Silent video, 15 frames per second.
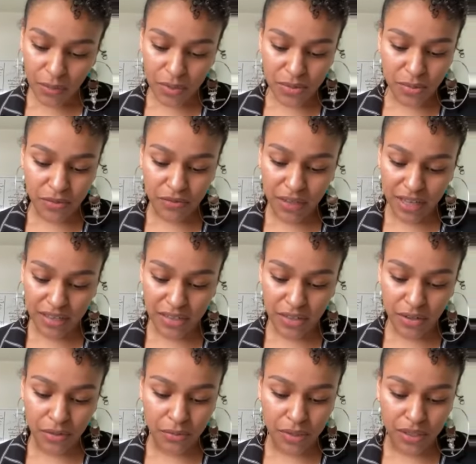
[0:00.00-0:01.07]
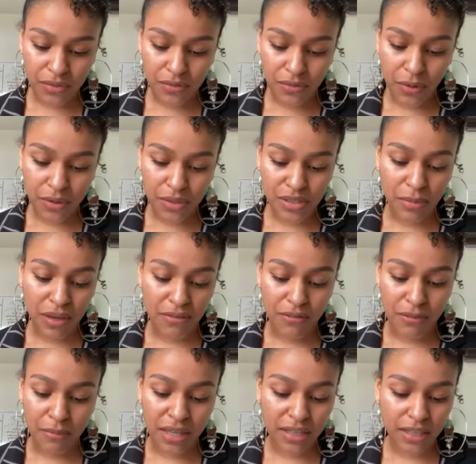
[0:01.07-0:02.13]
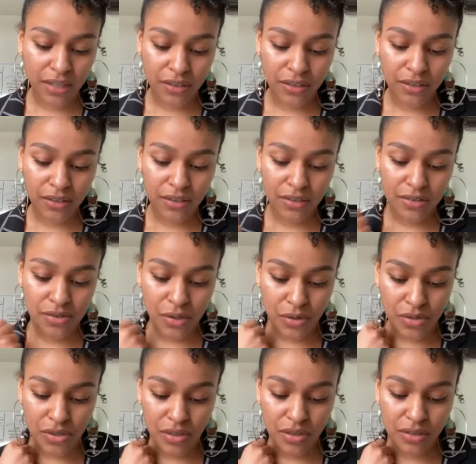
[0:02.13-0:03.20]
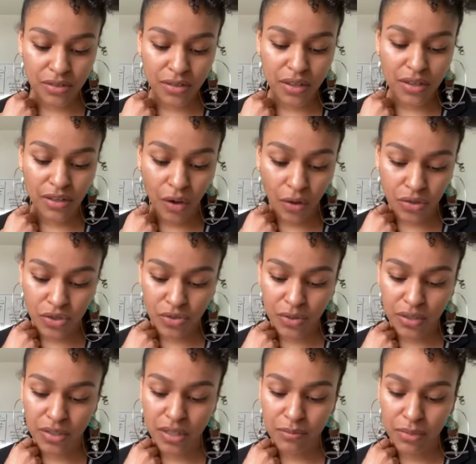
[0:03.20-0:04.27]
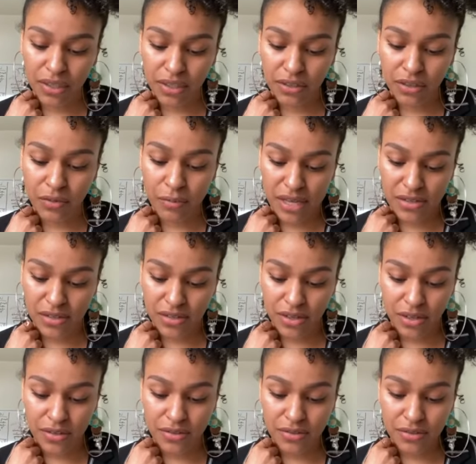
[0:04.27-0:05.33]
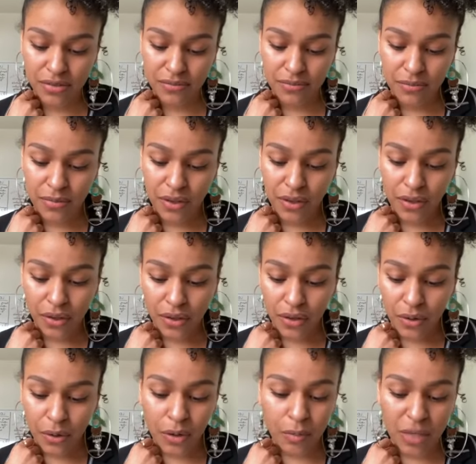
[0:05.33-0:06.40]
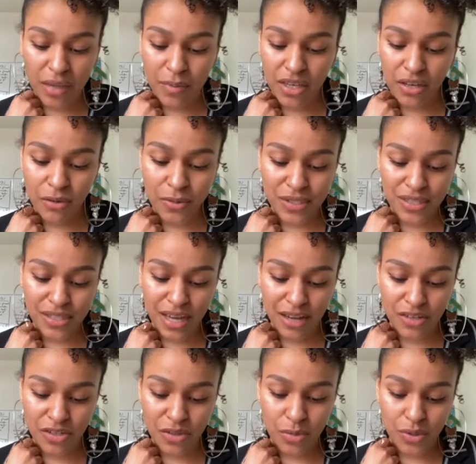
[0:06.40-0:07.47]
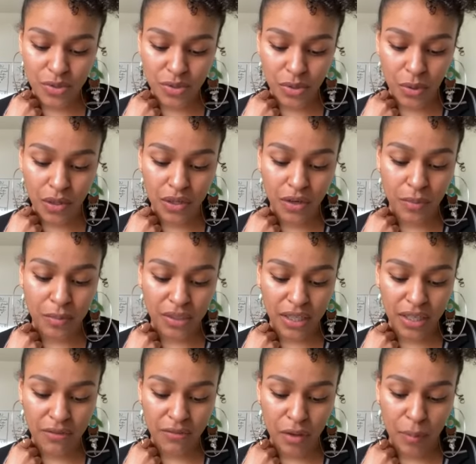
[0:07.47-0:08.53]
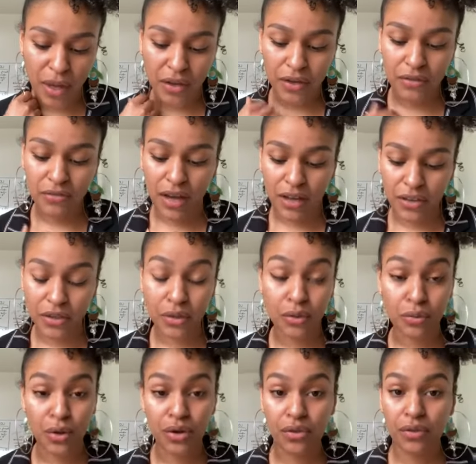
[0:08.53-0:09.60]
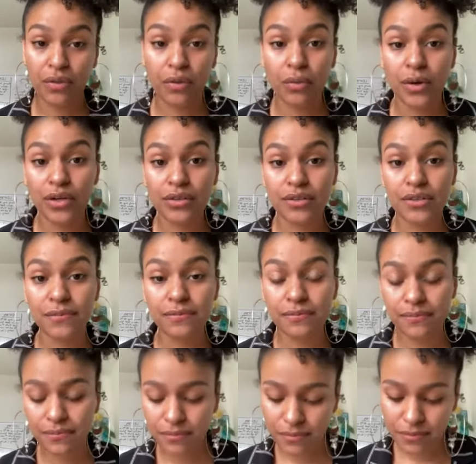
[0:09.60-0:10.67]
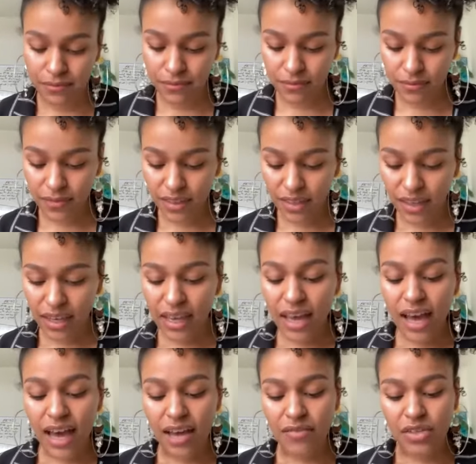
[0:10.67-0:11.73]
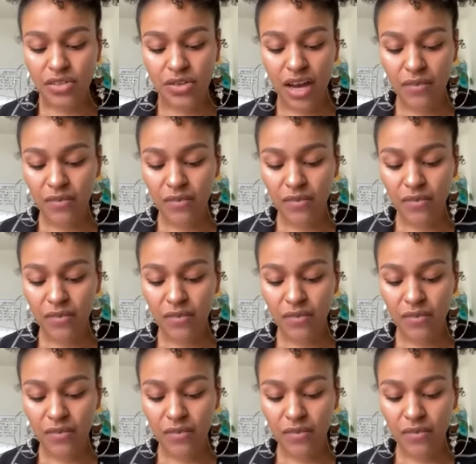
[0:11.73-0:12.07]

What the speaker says: It was reflected or reinforced by familial, social, cultural, and political messages. or maybe it was attached to a story or belief about your value or worth in the world. Having